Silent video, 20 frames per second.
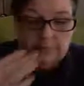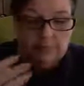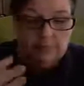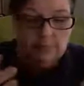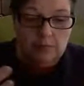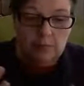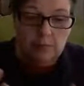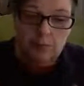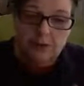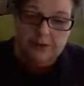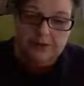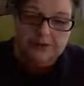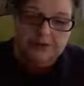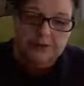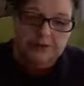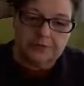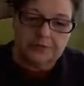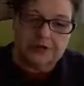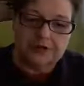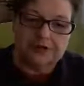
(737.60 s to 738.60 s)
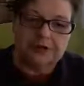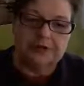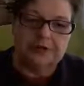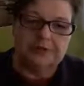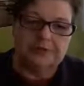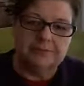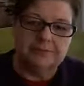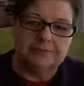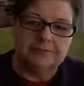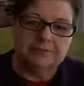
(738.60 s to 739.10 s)
What is your vision?
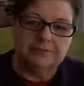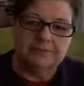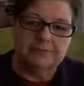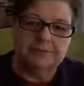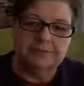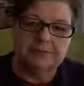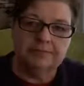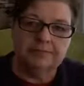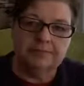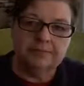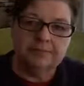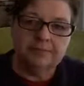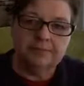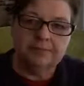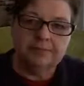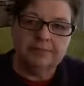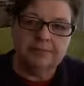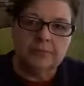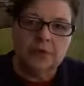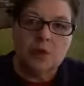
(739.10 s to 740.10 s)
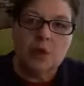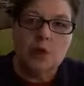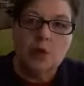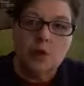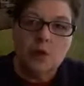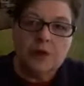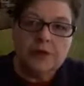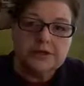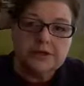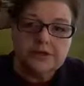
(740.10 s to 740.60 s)

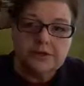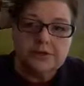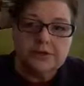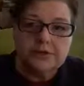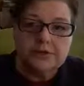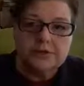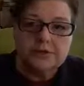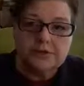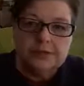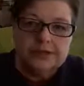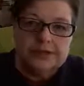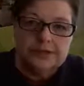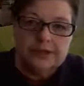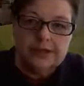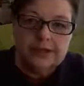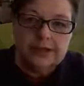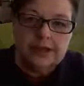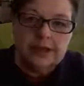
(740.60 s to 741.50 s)
What do you see